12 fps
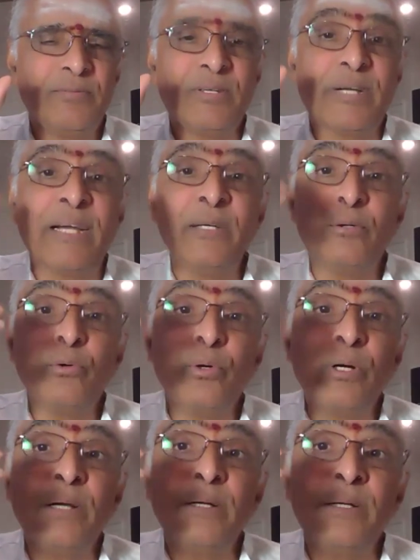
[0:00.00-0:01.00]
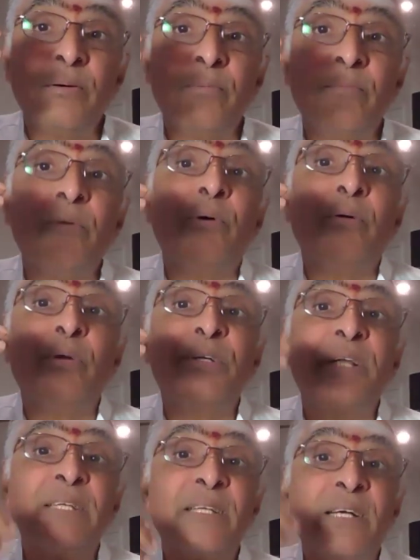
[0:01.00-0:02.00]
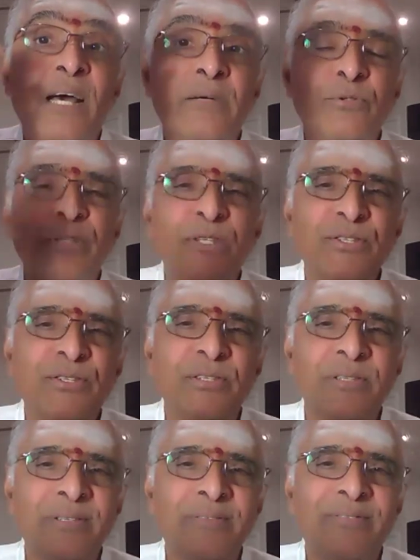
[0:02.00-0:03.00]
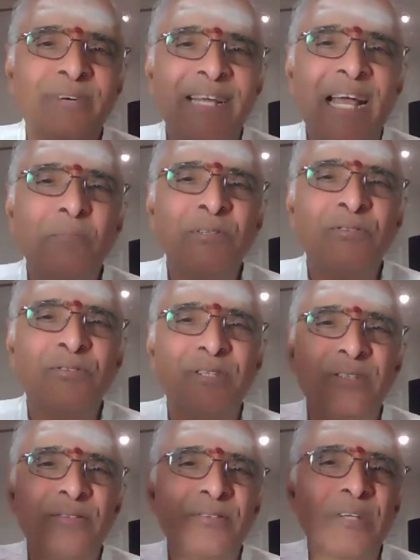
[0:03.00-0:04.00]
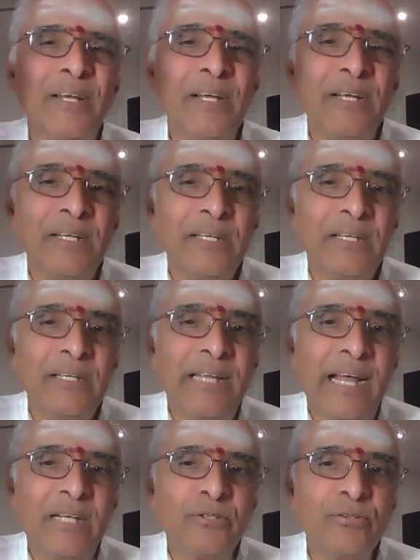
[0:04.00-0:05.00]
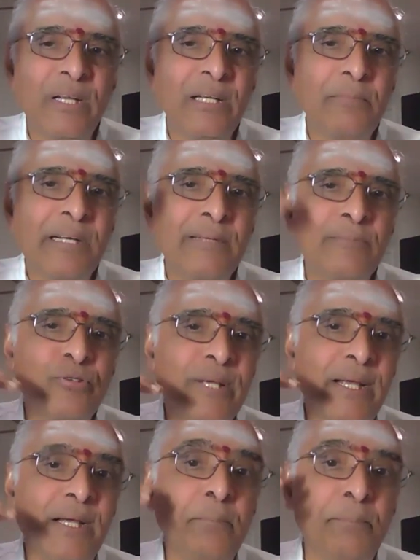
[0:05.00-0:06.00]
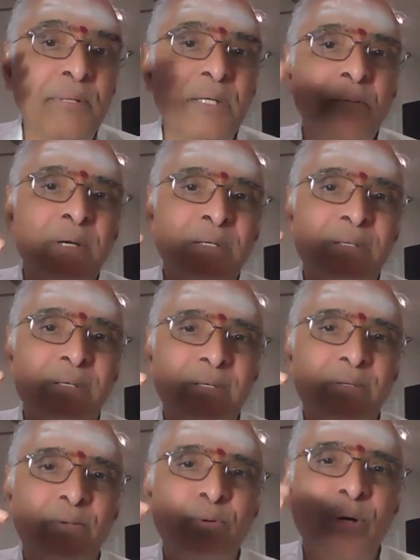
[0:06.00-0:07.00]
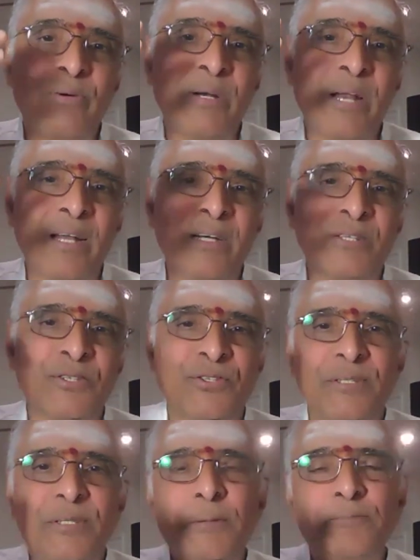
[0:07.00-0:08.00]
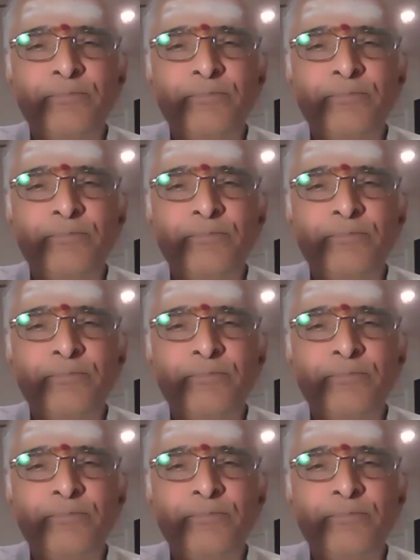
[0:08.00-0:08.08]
If you're trying to, overtake the conversation, what happens is it actually becomes a impediment to our knowledge.